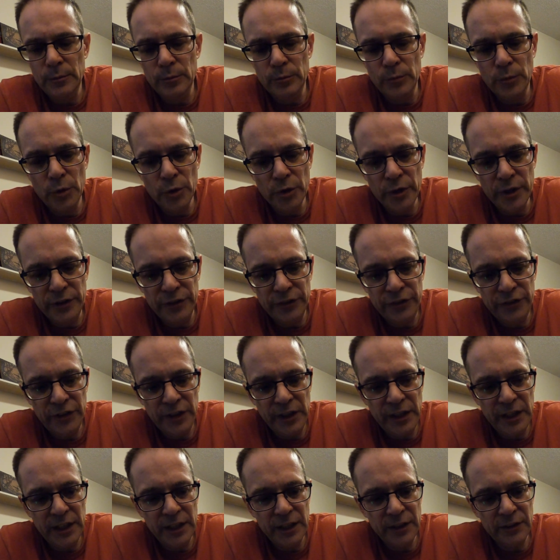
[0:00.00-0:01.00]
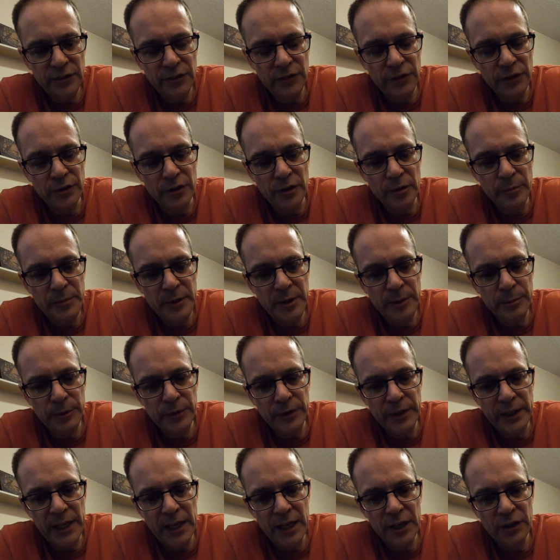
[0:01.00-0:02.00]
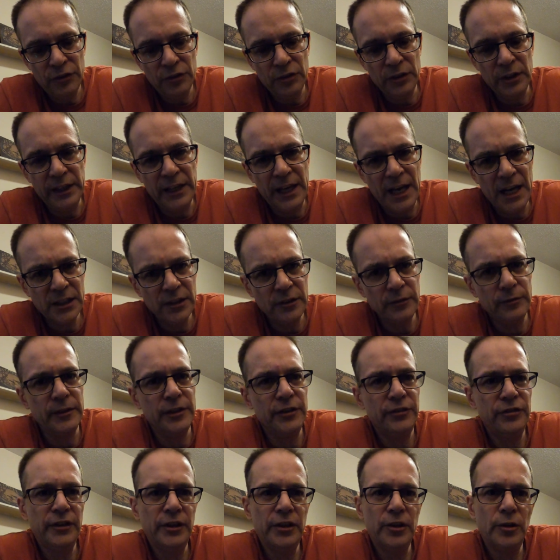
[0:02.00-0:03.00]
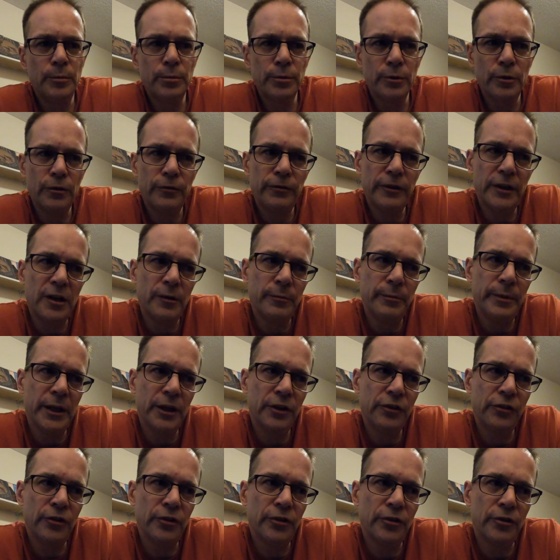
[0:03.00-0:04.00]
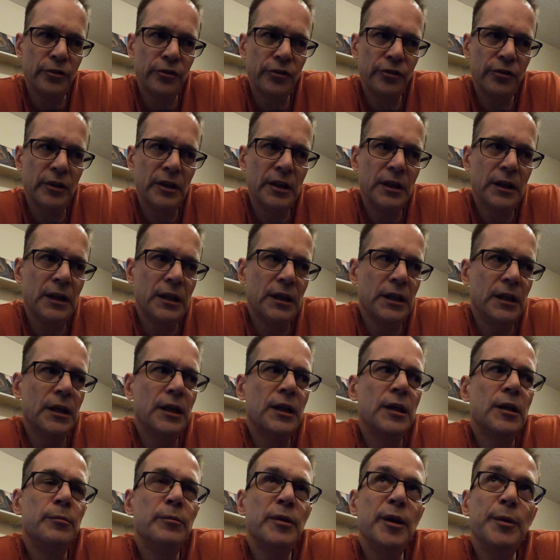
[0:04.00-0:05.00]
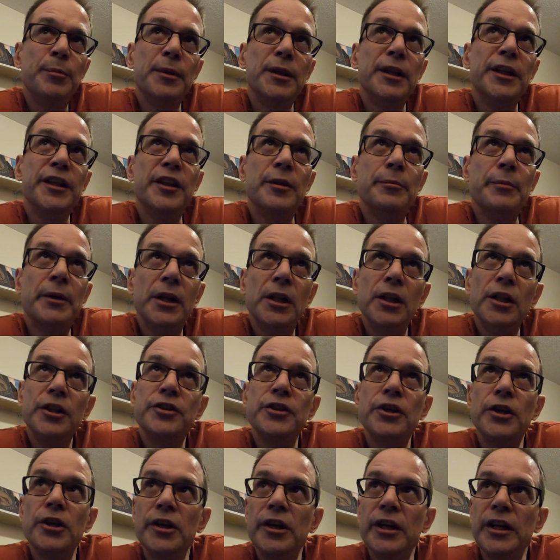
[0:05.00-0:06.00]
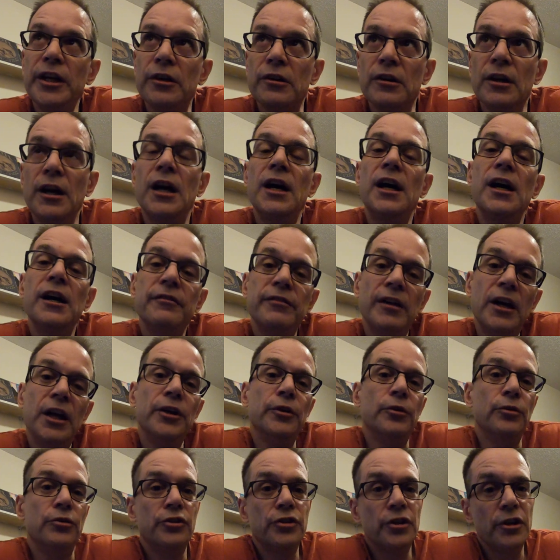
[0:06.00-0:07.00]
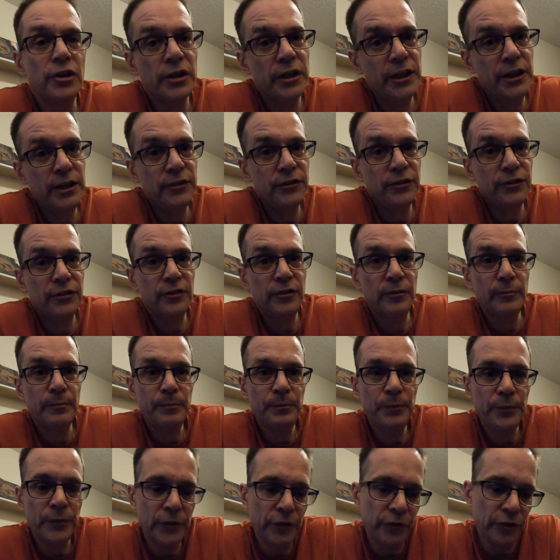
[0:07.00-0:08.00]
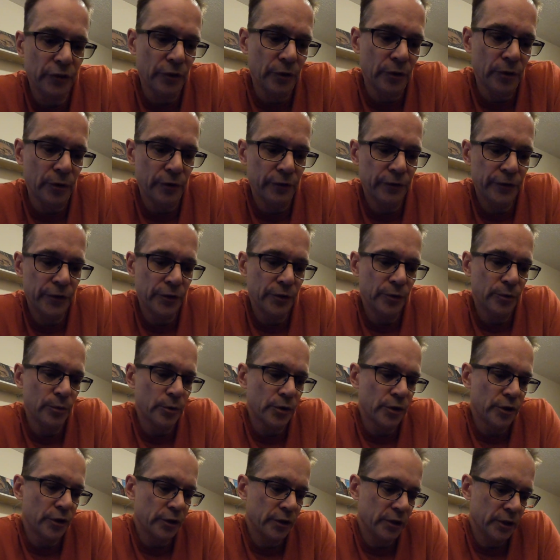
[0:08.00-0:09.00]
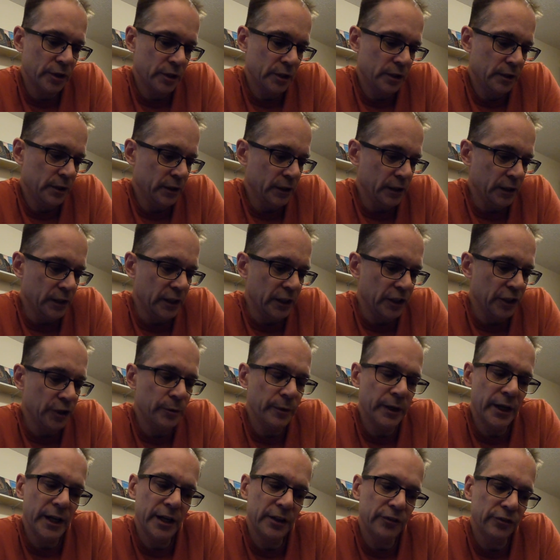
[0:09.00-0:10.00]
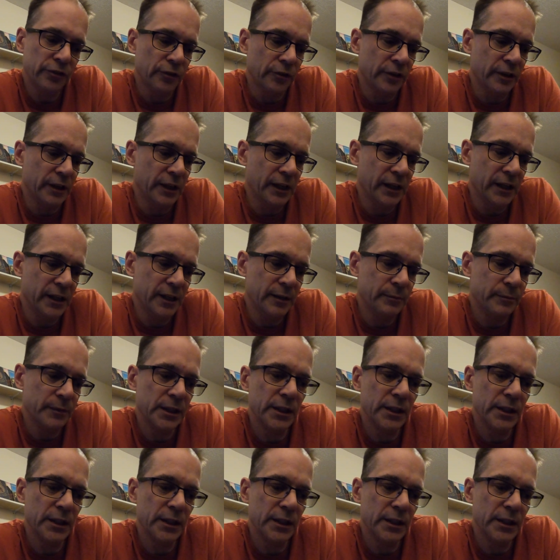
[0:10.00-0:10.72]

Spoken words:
More insidious, there are people that actually actively steal profile pictures. People in the military are high valued targets, so if you work in the US or Canadian